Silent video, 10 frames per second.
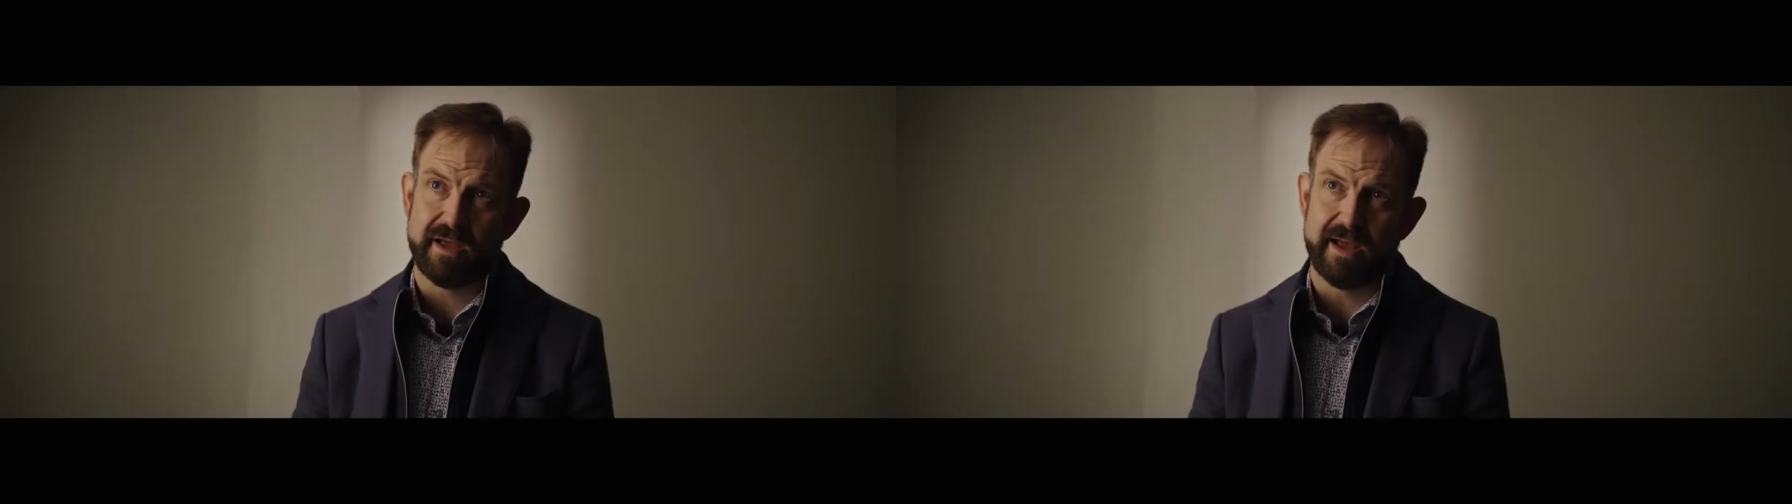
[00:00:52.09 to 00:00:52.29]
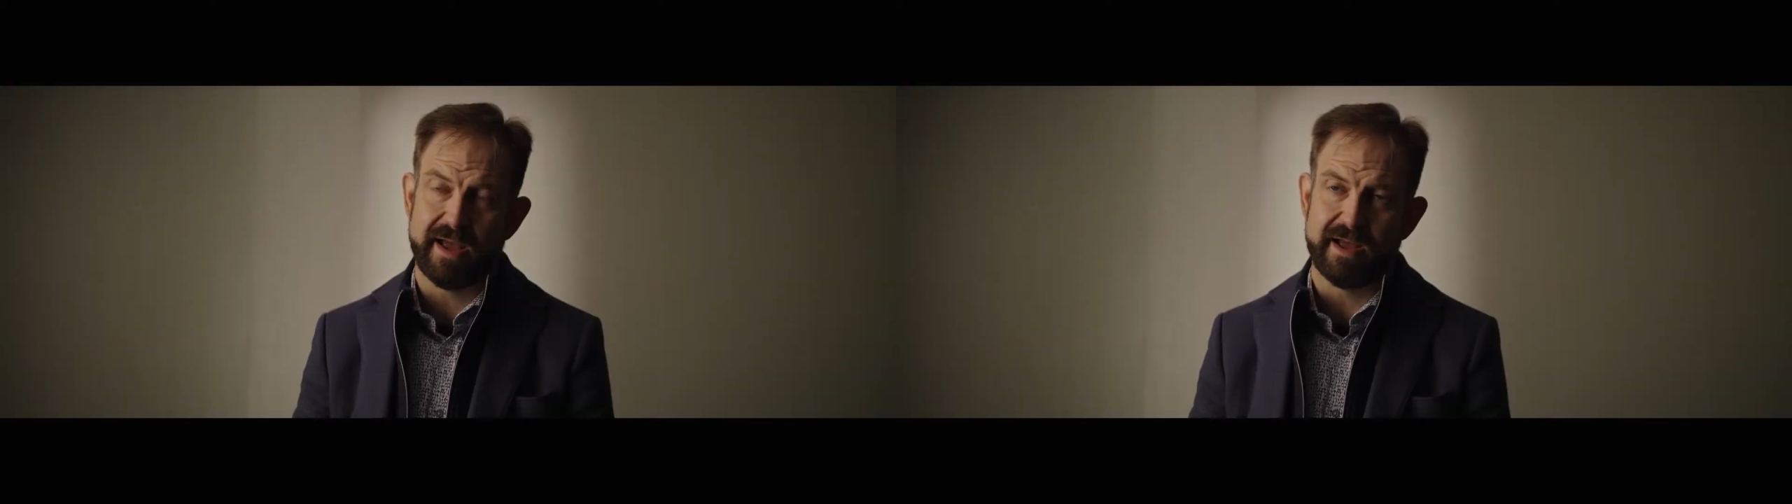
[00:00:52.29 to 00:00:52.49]

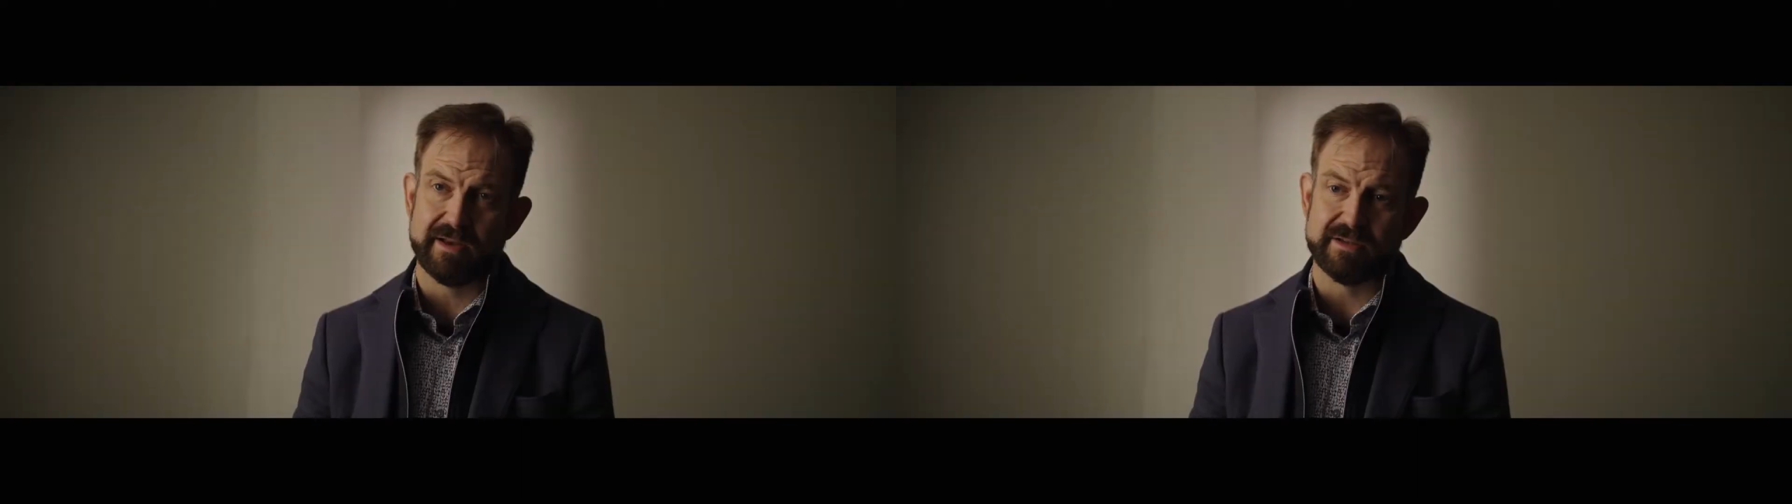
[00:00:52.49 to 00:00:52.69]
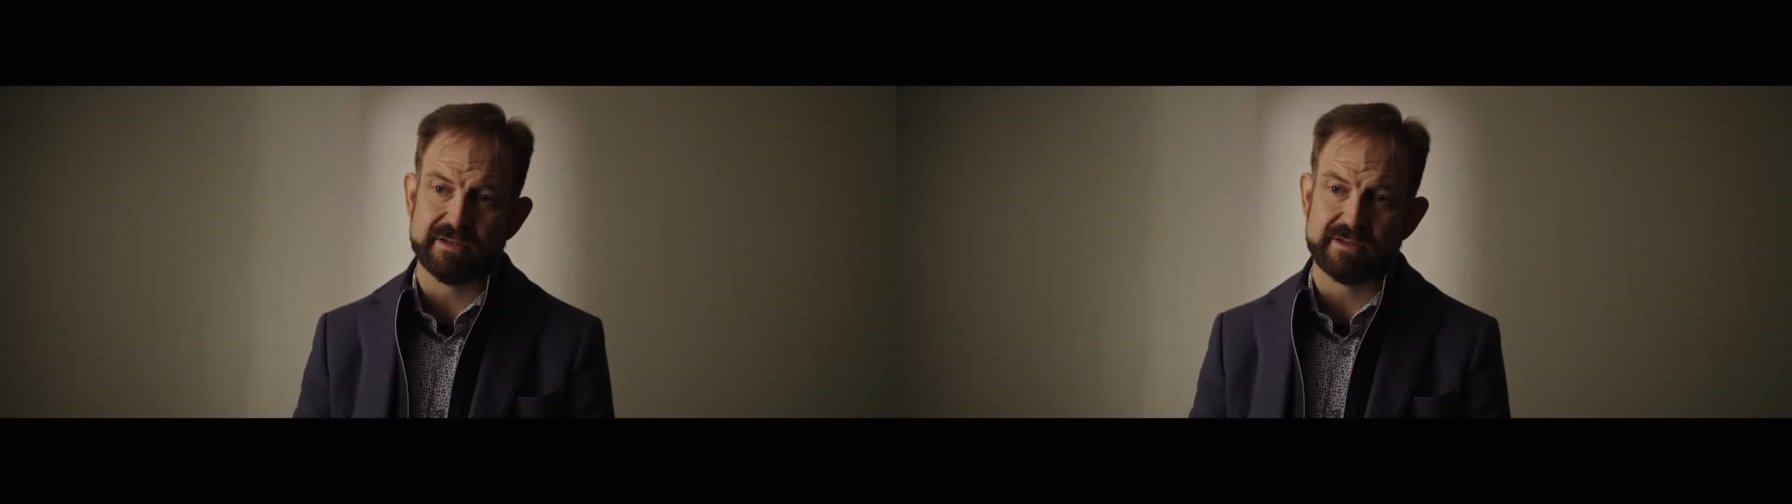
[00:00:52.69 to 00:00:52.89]

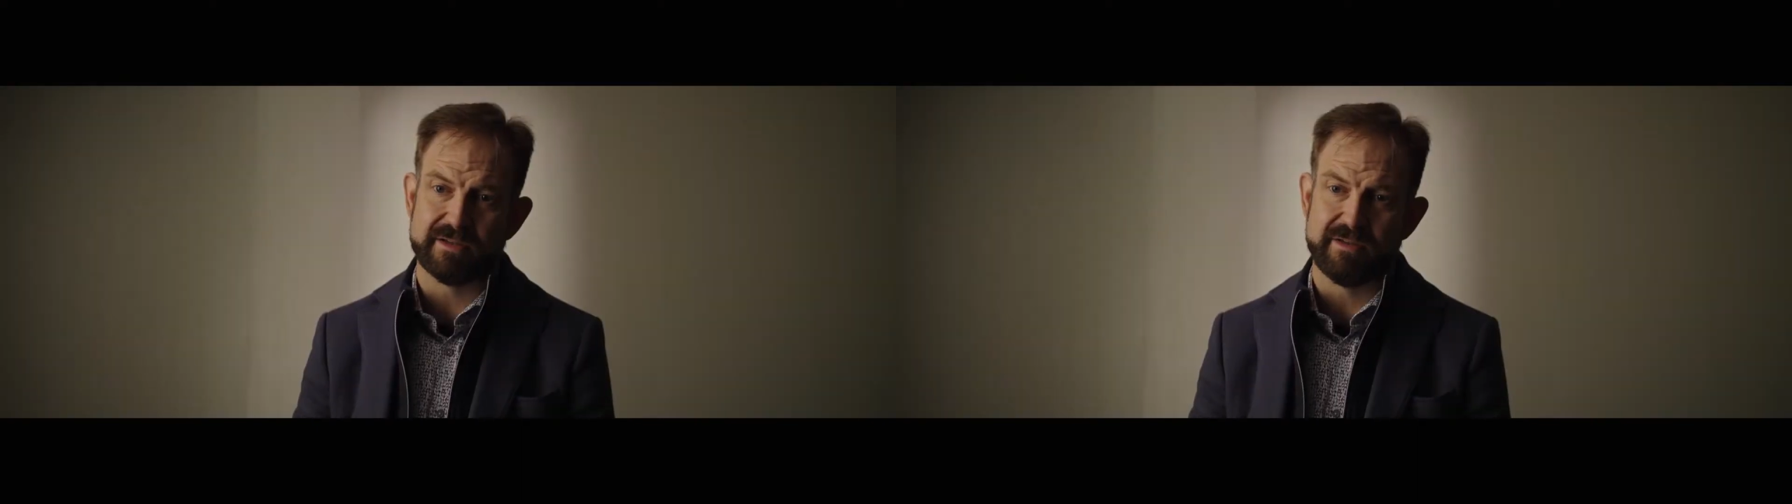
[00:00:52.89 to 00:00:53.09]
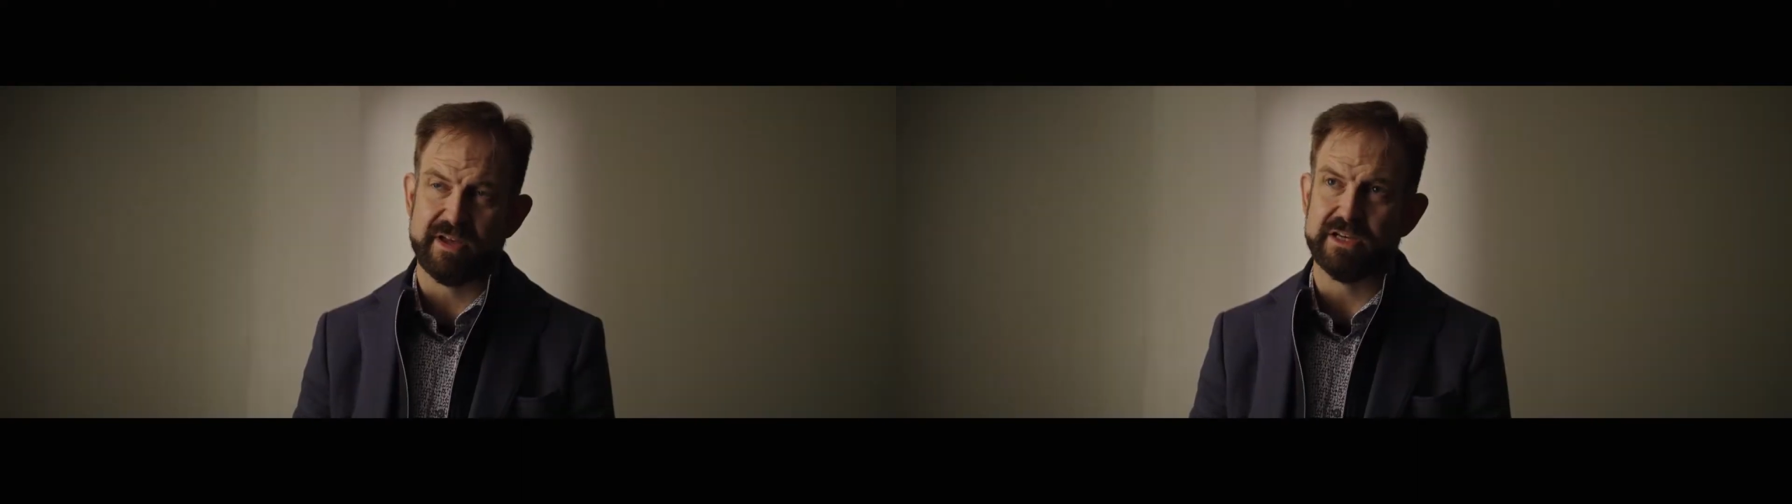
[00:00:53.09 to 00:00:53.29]
And
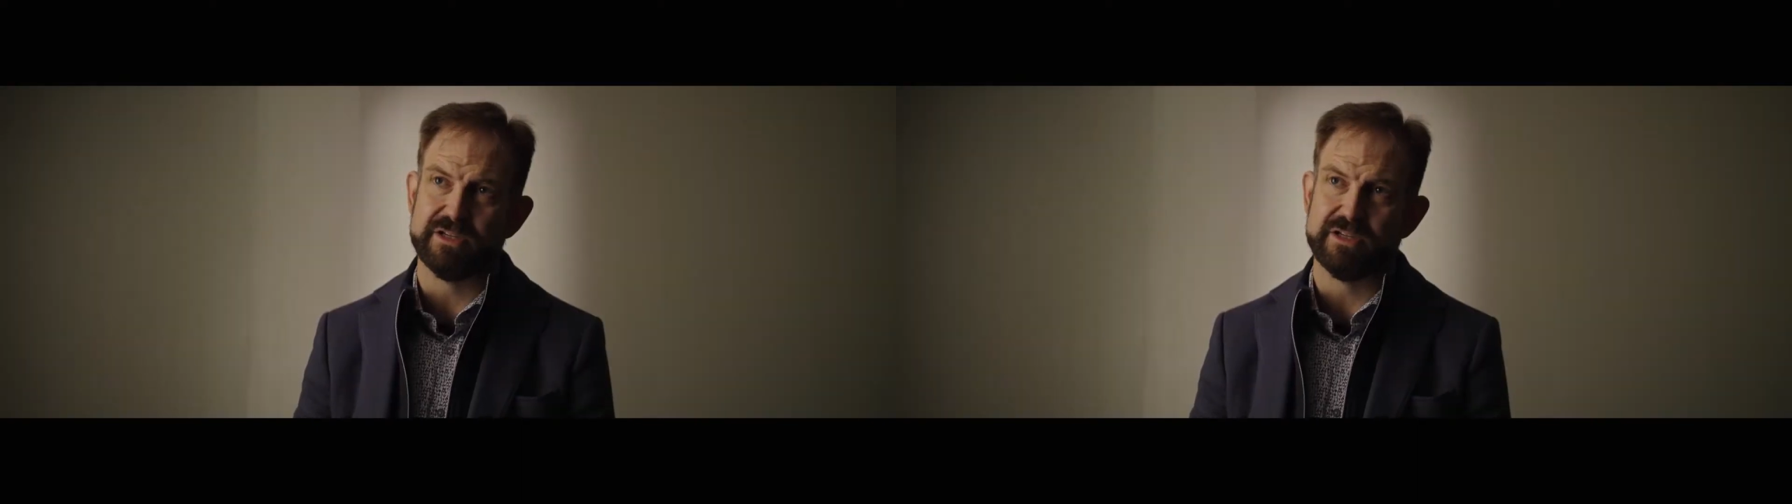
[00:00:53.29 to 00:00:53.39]
they